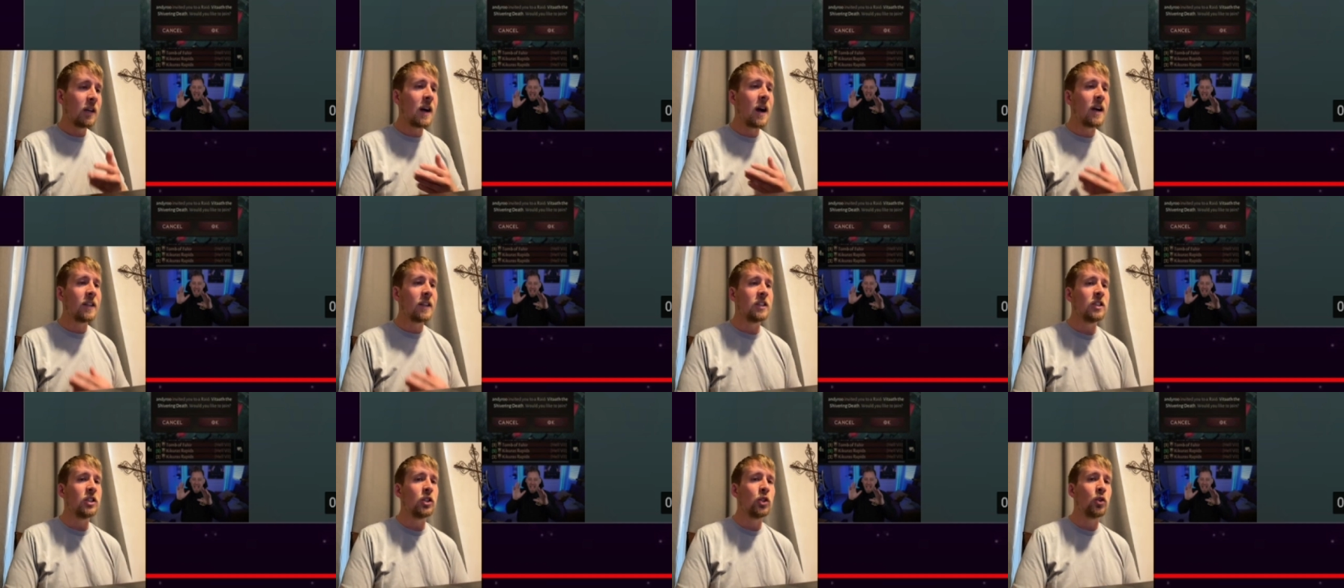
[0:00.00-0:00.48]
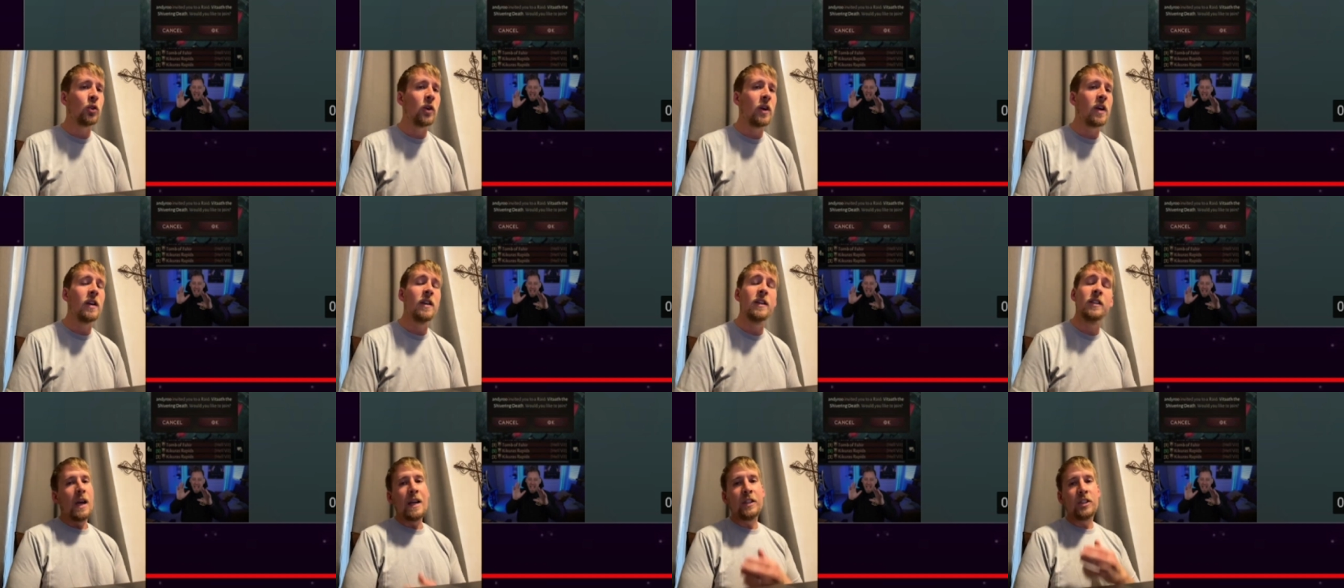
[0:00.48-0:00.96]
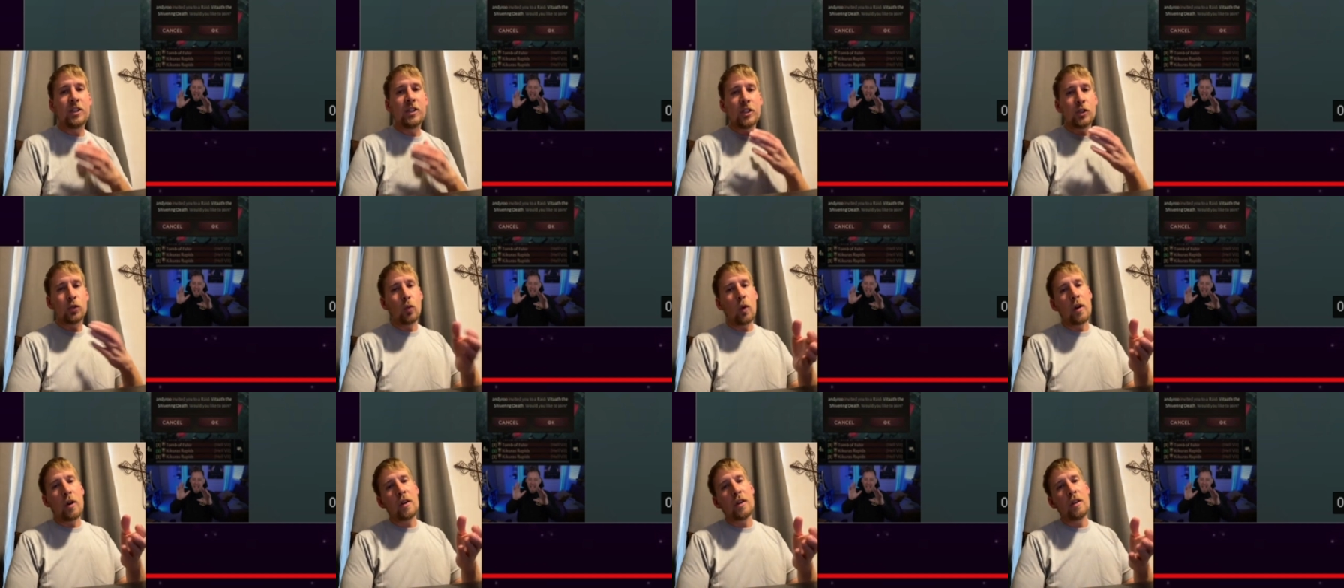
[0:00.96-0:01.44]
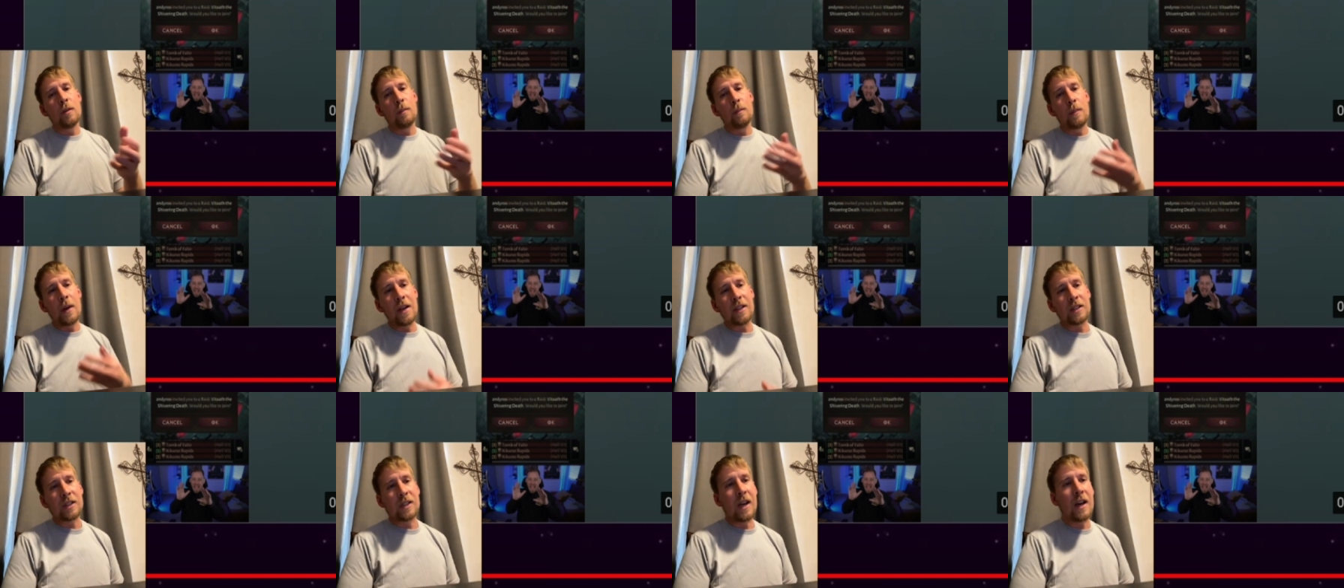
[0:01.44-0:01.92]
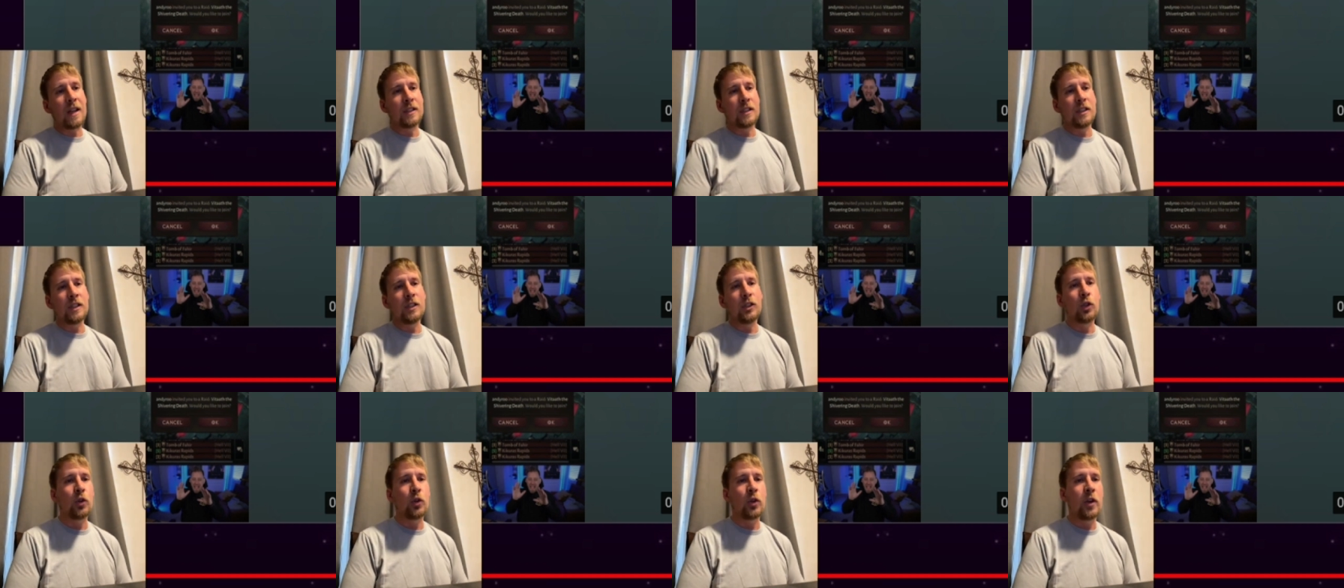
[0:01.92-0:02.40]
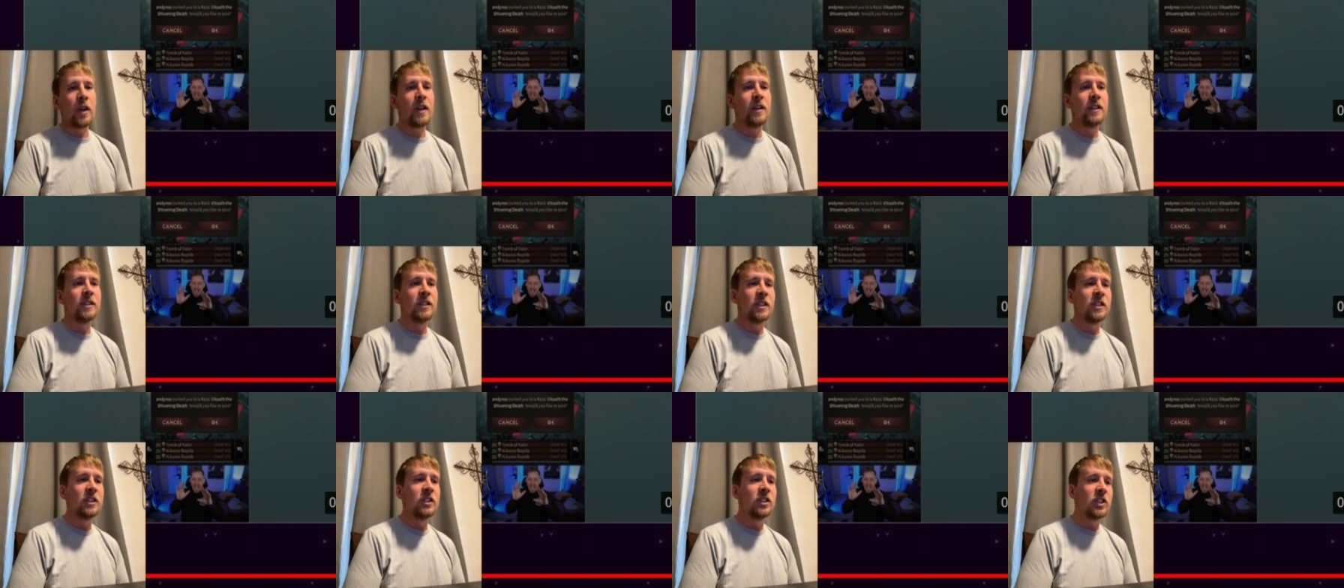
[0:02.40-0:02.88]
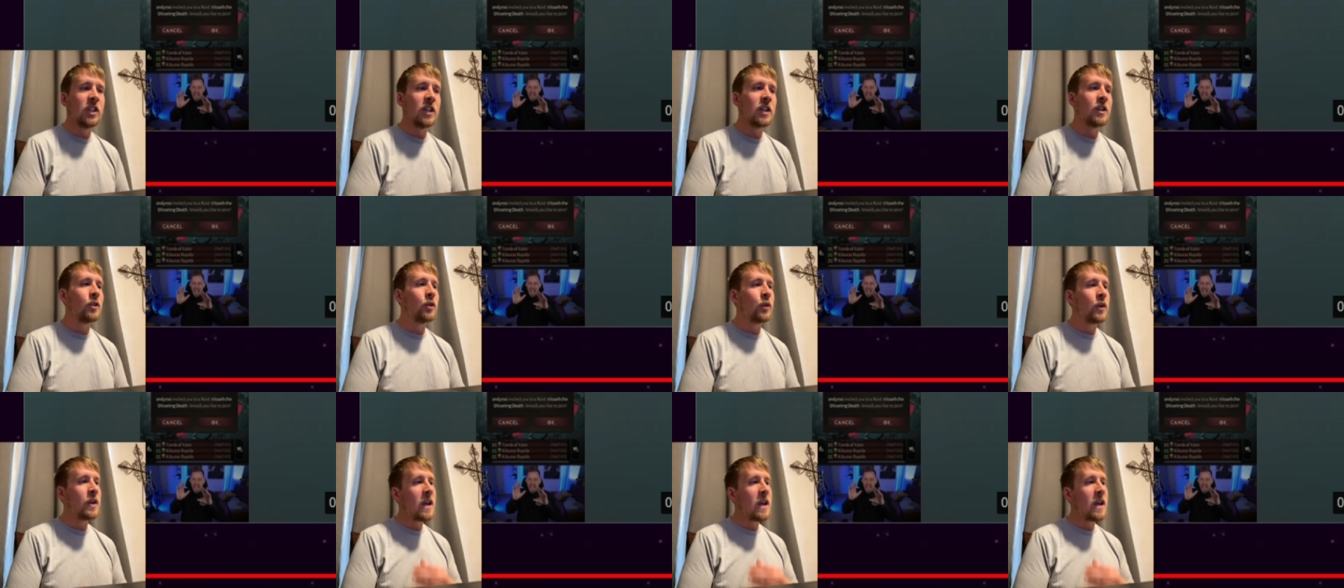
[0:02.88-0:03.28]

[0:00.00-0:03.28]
content creator and just one of the best content creators in general.